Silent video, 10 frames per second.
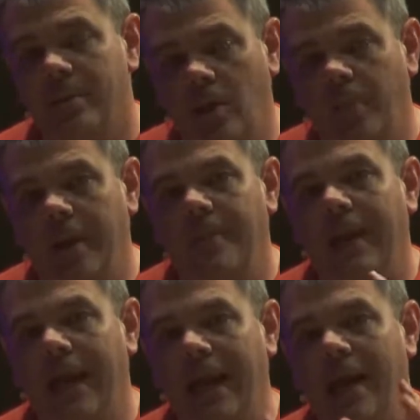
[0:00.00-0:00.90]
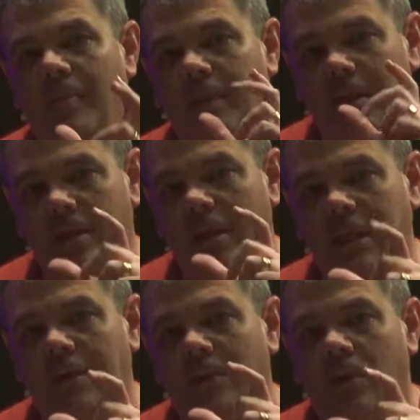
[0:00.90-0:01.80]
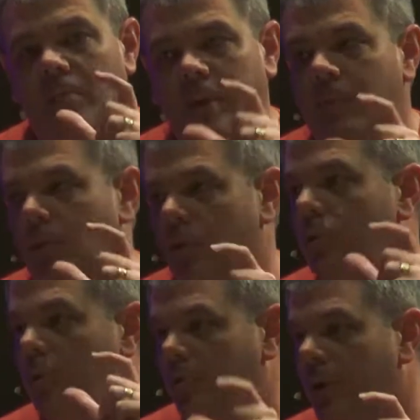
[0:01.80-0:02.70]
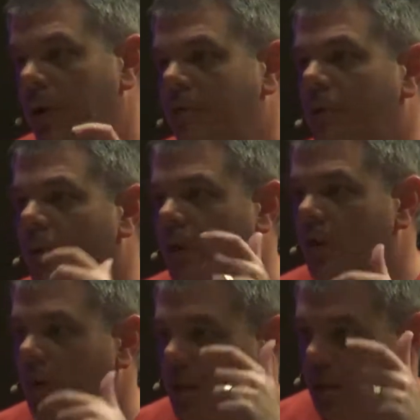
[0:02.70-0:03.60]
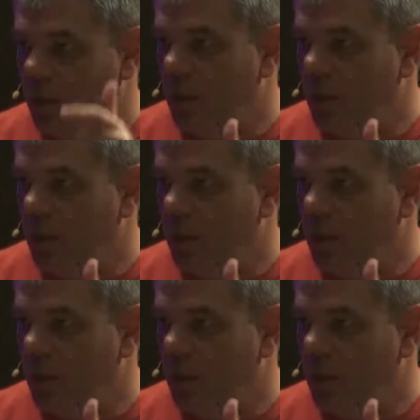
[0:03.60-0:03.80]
open up that app, and they're going to give you a people group to pray for, and